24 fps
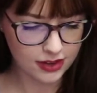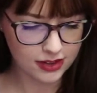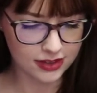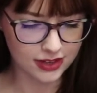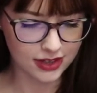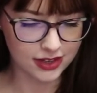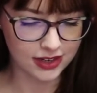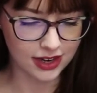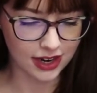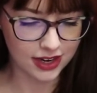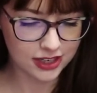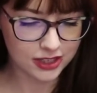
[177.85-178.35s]

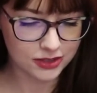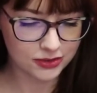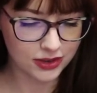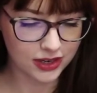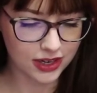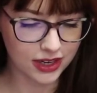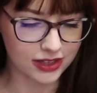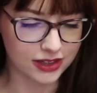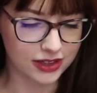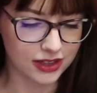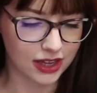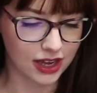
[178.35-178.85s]
The next one
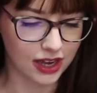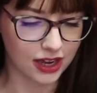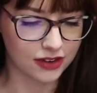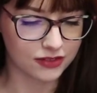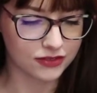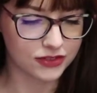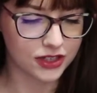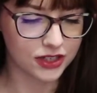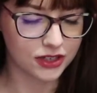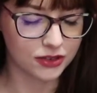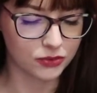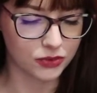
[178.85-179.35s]
I
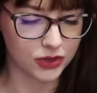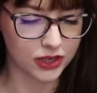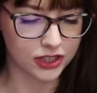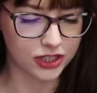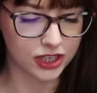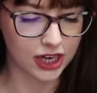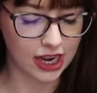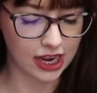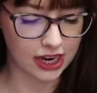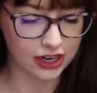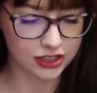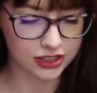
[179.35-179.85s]
loved,
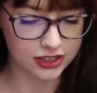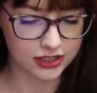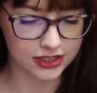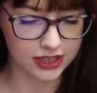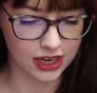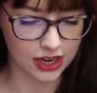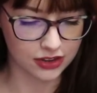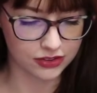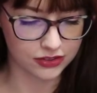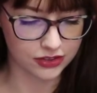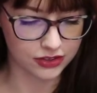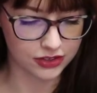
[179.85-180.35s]
which I actually
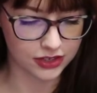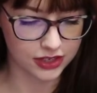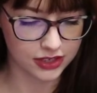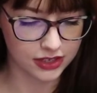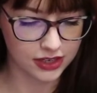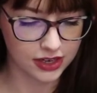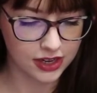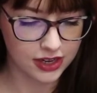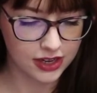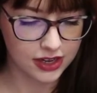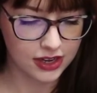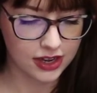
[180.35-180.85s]
downloaded,